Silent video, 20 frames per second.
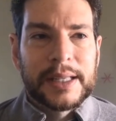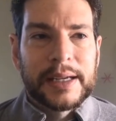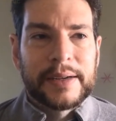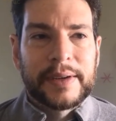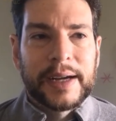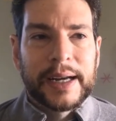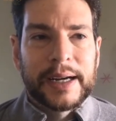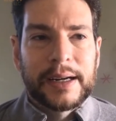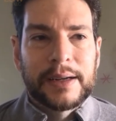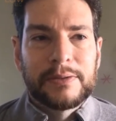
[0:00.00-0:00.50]
They've
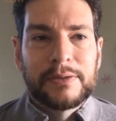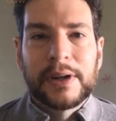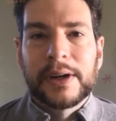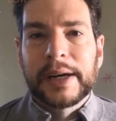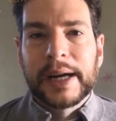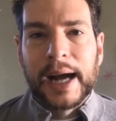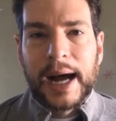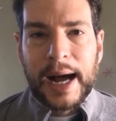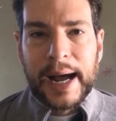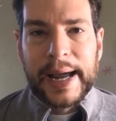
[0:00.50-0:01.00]
got
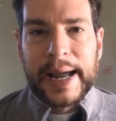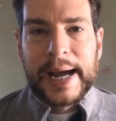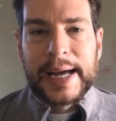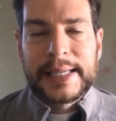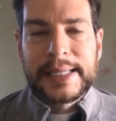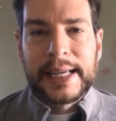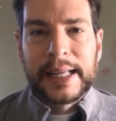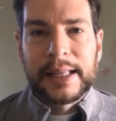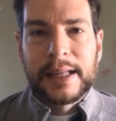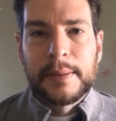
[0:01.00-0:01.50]
very high
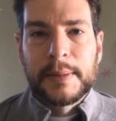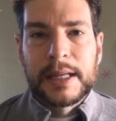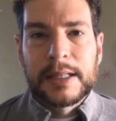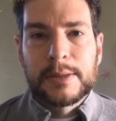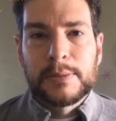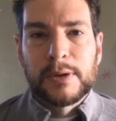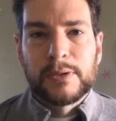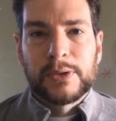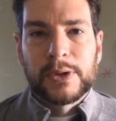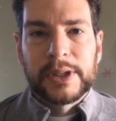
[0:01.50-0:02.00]
asset
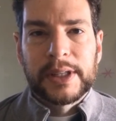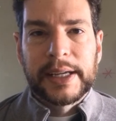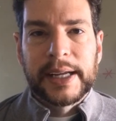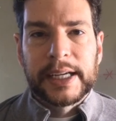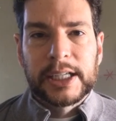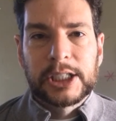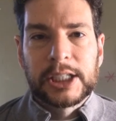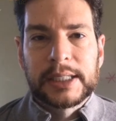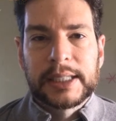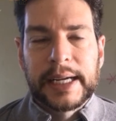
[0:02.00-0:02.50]
limits before they'll
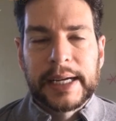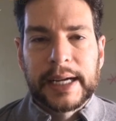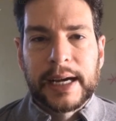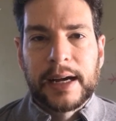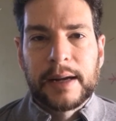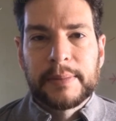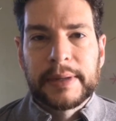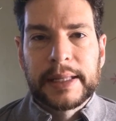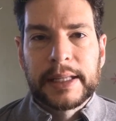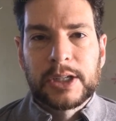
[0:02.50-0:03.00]
actually take
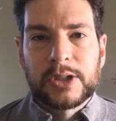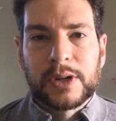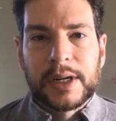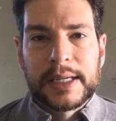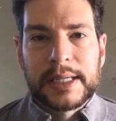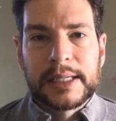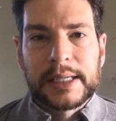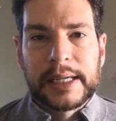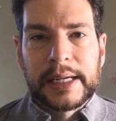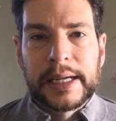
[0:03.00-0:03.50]
on being the
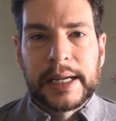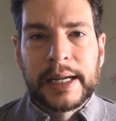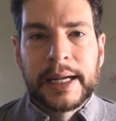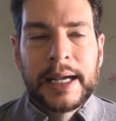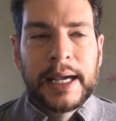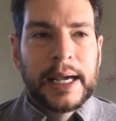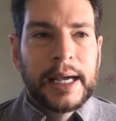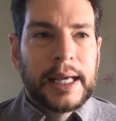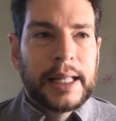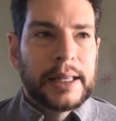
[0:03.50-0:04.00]
trustee.
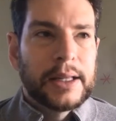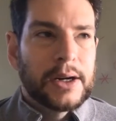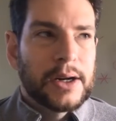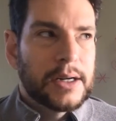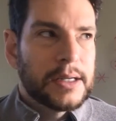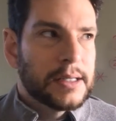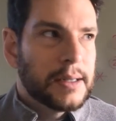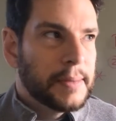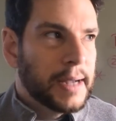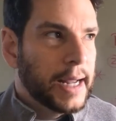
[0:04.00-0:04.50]
There
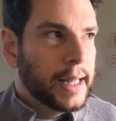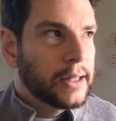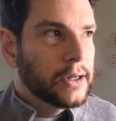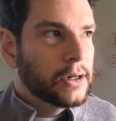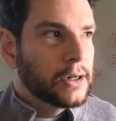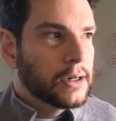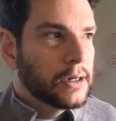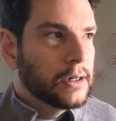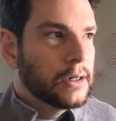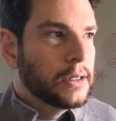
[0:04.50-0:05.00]
are some
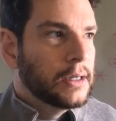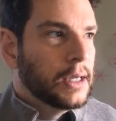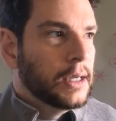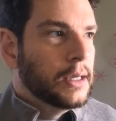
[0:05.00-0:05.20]
other